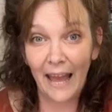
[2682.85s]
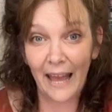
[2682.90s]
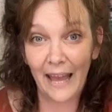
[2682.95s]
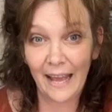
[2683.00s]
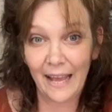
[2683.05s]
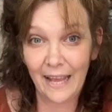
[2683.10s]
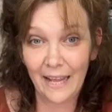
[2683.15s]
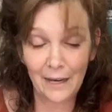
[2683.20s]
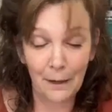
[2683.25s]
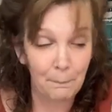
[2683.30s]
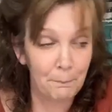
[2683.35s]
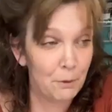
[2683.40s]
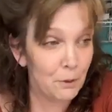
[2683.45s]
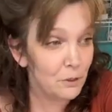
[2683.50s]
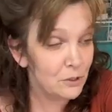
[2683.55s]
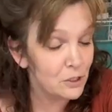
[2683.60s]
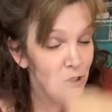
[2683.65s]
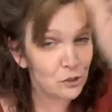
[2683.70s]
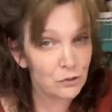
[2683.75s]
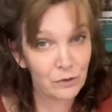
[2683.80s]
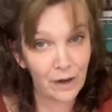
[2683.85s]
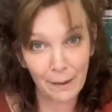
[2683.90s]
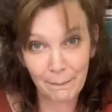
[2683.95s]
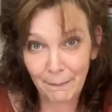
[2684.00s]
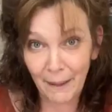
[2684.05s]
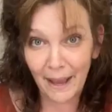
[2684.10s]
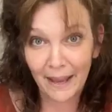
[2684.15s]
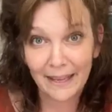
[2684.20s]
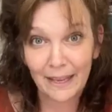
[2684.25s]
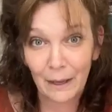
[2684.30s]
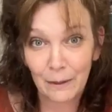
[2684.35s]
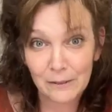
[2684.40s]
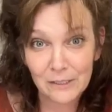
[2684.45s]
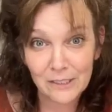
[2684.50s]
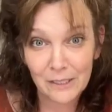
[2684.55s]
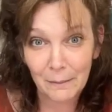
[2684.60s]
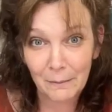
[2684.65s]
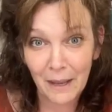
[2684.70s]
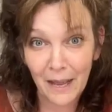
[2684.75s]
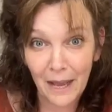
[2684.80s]
and pull straight back
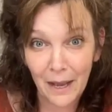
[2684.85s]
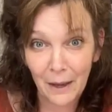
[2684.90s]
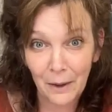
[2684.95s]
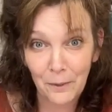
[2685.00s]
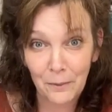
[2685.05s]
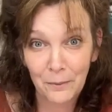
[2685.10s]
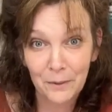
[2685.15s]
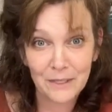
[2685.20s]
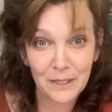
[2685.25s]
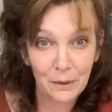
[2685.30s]
out somehow